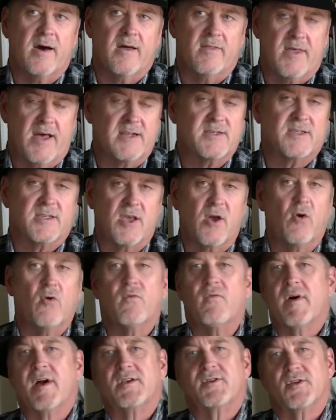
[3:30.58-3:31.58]
that's the
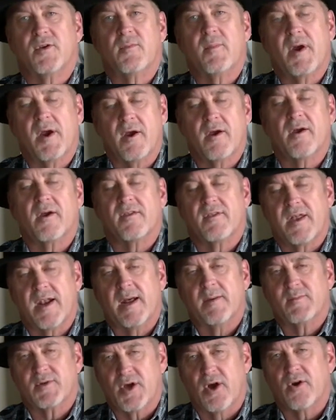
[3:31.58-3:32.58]
old-fashioned America that
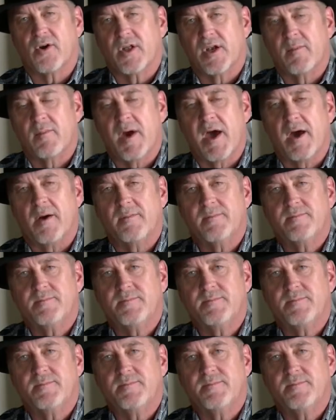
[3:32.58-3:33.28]
I'm talking about.